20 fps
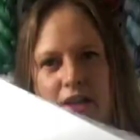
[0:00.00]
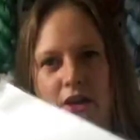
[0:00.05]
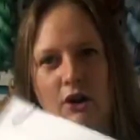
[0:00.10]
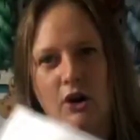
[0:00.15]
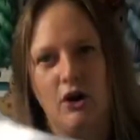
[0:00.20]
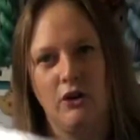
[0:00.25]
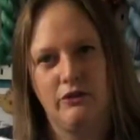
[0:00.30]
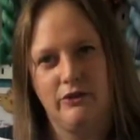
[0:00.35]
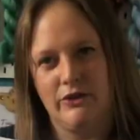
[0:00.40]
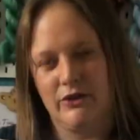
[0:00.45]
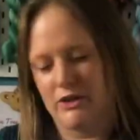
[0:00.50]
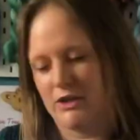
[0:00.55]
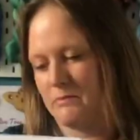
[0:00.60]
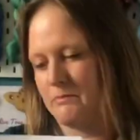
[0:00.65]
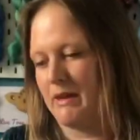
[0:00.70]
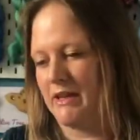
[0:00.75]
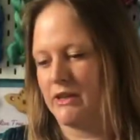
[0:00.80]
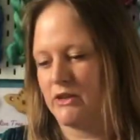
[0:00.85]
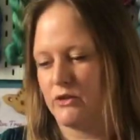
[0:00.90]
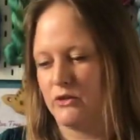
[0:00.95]
it off and just
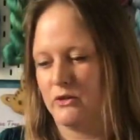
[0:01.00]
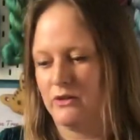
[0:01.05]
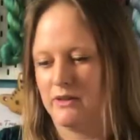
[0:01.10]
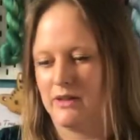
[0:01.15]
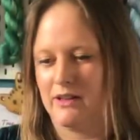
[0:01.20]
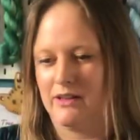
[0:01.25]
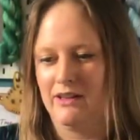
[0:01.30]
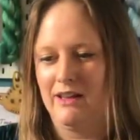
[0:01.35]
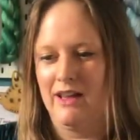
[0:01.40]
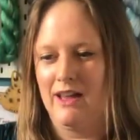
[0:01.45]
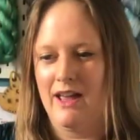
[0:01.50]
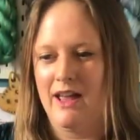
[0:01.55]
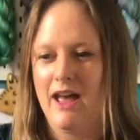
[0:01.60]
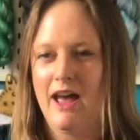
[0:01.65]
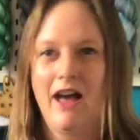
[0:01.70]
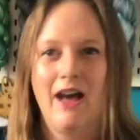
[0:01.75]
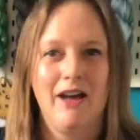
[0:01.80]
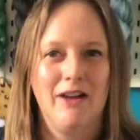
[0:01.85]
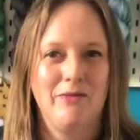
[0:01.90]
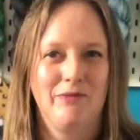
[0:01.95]
make sure that
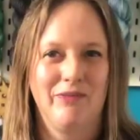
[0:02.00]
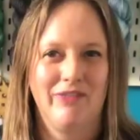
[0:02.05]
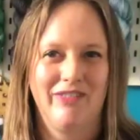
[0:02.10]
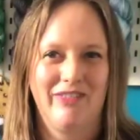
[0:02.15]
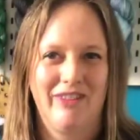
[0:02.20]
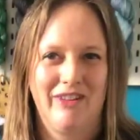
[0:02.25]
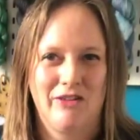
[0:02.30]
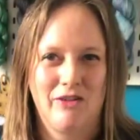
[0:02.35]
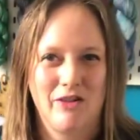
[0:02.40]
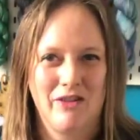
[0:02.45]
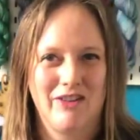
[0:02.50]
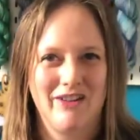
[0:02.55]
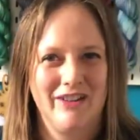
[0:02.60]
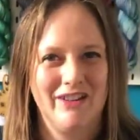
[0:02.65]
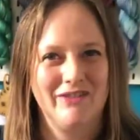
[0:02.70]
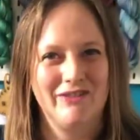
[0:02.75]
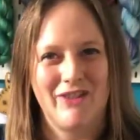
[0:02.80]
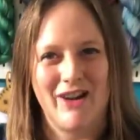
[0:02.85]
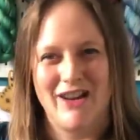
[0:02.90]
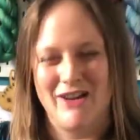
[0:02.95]
you've got the
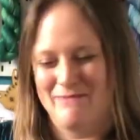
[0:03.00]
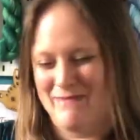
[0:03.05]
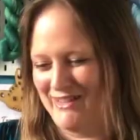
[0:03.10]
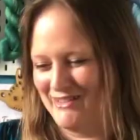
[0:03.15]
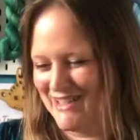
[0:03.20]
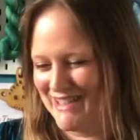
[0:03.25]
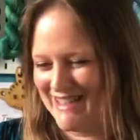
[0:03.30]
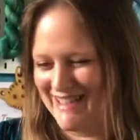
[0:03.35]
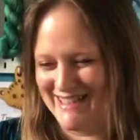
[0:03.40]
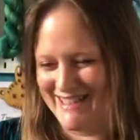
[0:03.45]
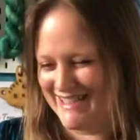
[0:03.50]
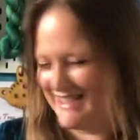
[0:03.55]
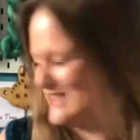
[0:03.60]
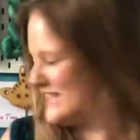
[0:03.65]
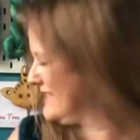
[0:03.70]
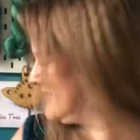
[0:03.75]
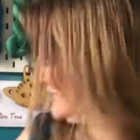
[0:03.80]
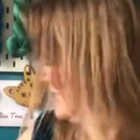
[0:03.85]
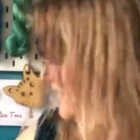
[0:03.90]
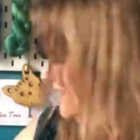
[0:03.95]
right amount of stitches
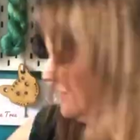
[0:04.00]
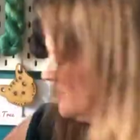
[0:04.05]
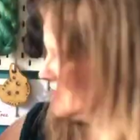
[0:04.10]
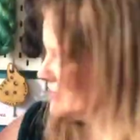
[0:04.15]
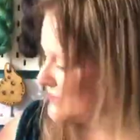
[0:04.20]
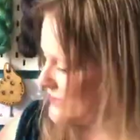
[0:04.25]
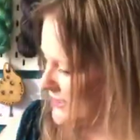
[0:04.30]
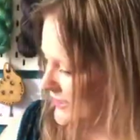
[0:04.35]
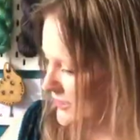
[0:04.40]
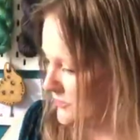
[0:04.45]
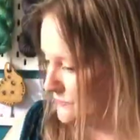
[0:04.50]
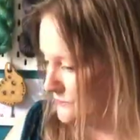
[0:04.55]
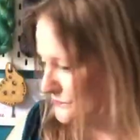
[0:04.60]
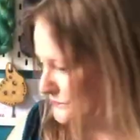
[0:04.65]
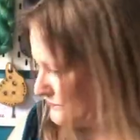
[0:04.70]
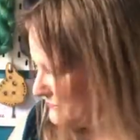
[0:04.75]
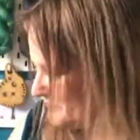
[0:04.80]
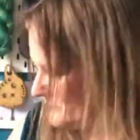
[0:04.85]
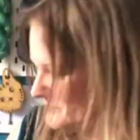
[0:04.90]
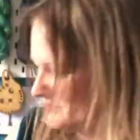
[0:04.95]
as you go. So
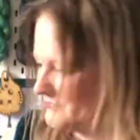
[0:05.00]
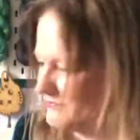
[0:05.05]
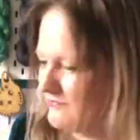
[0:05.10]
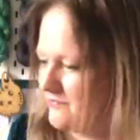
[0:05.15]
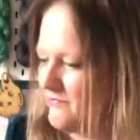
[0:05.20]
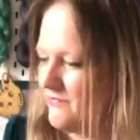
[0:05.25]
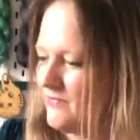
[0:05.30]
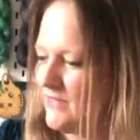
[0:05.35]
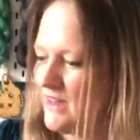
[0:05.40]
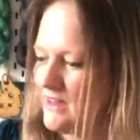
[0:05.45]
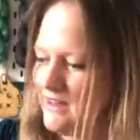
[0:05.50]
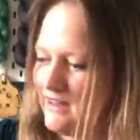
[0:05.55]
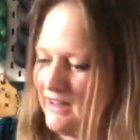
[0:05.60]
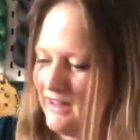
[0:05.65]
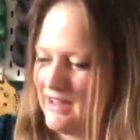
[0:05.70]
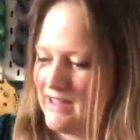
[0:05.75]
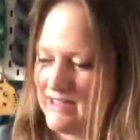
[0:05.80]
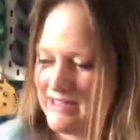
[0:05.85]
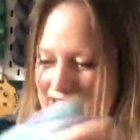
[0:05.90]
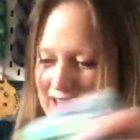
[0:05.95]

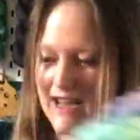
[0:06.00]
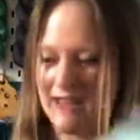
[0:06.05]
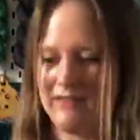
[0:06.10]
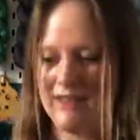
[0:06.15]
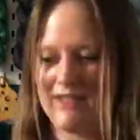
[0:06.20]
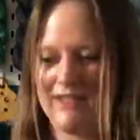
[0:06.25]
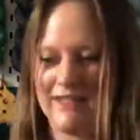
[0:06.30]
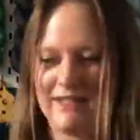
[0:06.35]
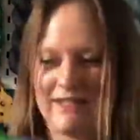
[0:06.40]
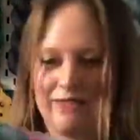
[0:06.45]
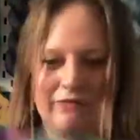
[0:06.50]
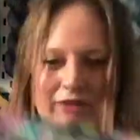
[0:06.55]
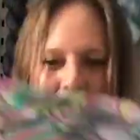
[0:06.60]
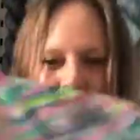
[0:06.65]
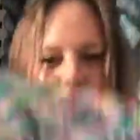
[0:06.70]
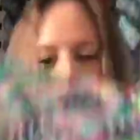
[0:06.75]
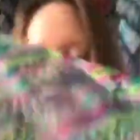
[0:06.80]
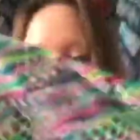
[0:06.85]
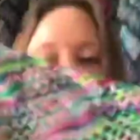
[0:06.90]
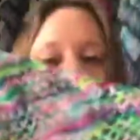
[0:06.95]
yeah, this is
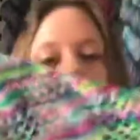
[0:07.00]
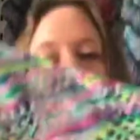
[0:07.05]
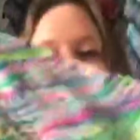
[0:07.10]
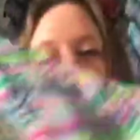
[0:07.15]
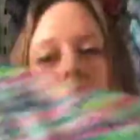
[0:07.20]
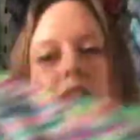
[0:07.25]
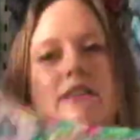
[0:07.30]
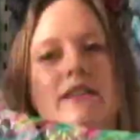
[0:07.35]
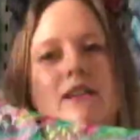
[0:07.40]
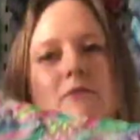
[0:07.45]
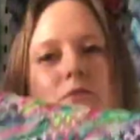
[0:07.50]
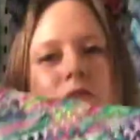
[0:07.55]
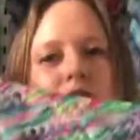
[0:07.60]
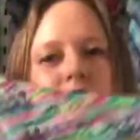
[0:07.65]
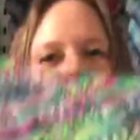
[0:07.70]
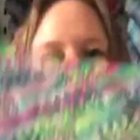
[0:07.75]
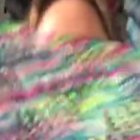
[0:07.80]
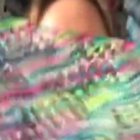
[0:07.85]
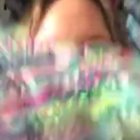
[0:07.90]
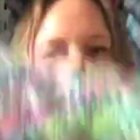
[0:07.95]
Reach for the Stars, and
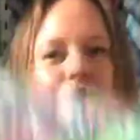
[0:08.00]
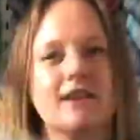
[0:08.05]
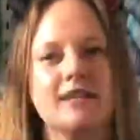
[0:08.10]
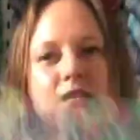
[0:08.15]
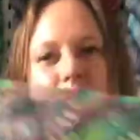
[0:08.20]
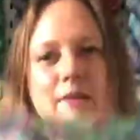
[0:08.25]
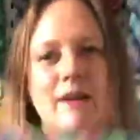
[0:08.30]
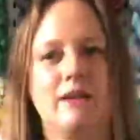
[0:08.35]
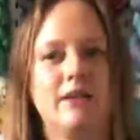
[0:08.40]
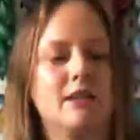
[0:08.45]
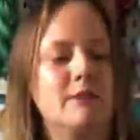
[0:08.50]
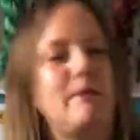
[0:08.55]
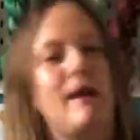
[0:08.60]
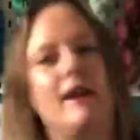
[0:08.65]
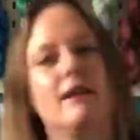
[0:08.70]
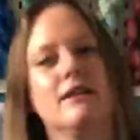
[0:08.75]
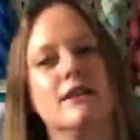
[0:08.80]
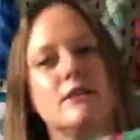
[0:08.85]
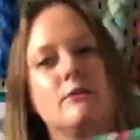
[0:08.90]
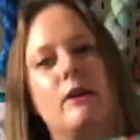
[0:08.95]
what's really nice about this
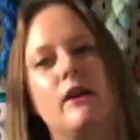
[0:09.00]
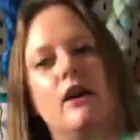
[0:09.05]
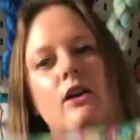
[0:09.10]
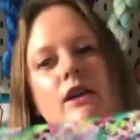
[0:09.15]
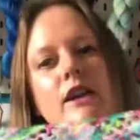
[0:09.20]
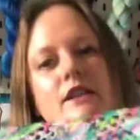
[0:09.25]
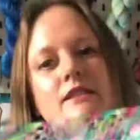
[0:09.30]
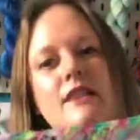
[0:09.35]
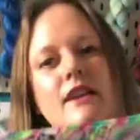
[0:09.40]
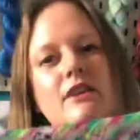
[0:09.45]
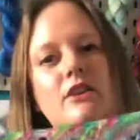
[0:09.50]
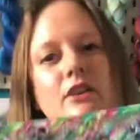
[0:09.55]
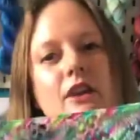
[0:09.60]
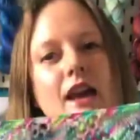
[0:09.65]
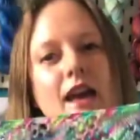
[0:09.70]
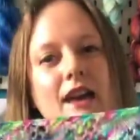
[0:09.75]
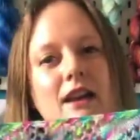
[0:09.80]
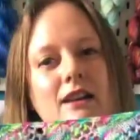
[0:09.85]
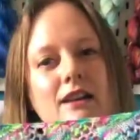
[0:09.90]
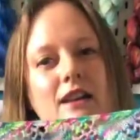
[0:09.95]
pattern as well is that you
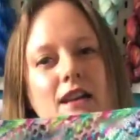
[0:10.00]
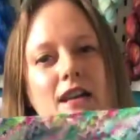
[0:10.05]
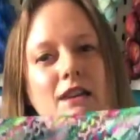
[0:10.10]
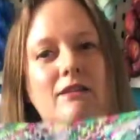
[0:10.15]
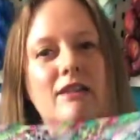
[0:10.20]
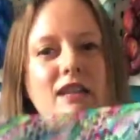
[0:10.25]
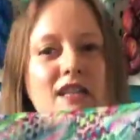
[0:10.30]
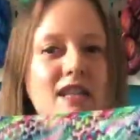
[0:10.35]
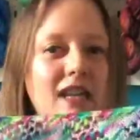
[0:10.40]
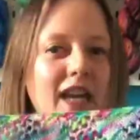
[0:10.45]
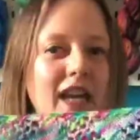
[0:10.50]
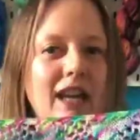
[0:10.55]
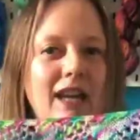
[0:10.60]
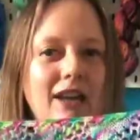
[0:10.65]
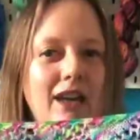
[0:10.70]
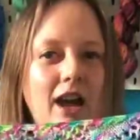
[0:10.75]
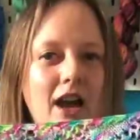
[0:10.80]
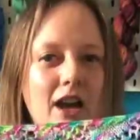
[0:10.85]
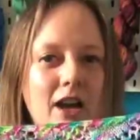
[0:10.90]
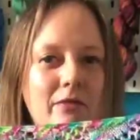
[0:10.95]
can keep knitting it
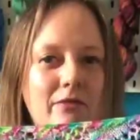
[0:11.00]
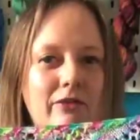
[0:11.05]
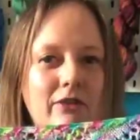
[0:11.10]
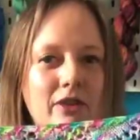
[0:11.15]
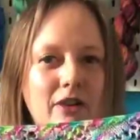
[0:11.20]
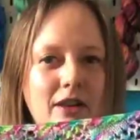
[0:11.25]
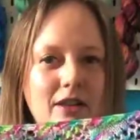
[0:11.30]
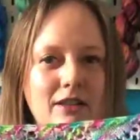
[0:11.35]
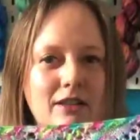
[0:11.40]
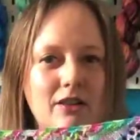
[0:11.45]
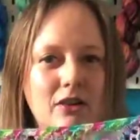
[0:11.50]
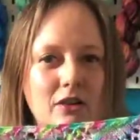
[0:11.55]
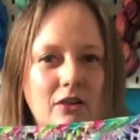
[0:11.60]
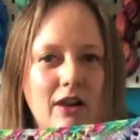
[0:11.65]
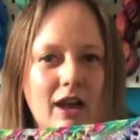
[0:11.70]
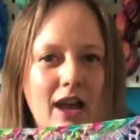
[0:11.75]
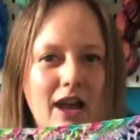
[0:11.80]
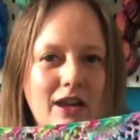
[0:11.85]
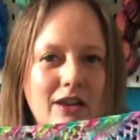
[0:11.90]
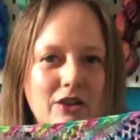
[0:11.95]
for as
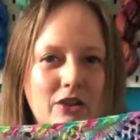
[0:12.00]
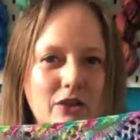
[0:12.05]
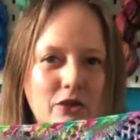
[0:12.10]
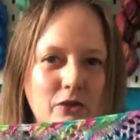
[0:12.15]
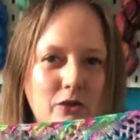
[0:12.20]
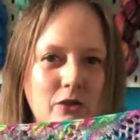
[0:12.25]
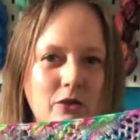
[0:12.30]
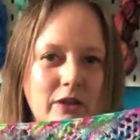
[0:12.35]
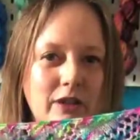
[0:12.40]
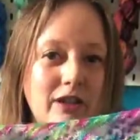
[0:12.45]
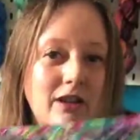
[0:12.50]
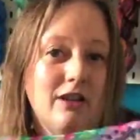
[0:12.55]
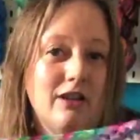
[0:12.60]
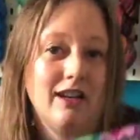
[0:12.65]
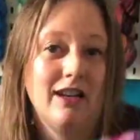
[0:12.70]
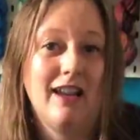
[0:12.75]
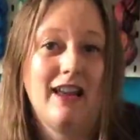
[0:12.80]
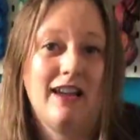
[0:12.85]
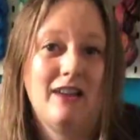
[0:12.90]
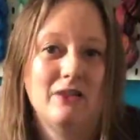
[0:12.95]
long as your yarn
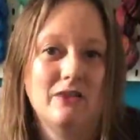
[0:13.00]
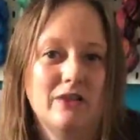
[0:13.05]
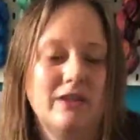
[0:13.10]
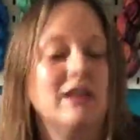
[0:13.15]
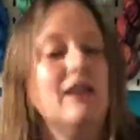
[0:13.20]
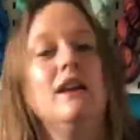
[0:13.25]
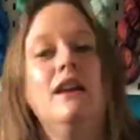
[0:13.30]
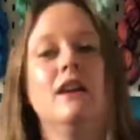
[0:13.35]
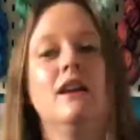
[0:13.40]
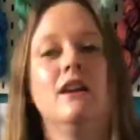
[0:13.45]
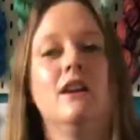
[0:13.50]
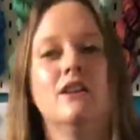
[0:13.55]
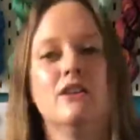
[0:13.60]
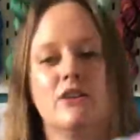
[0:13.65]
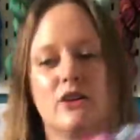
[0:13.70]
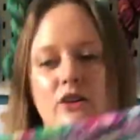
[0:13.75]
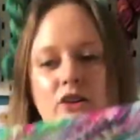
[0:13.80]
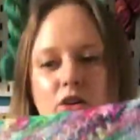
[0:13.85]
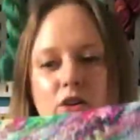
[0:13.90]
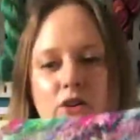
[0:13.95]
allows.
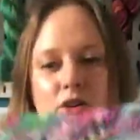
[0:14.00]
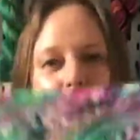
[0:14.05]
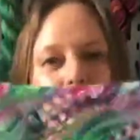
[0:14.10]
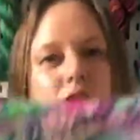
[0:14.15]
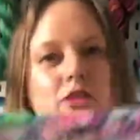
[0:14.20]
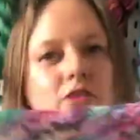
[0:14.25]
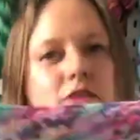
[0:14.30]
So you'll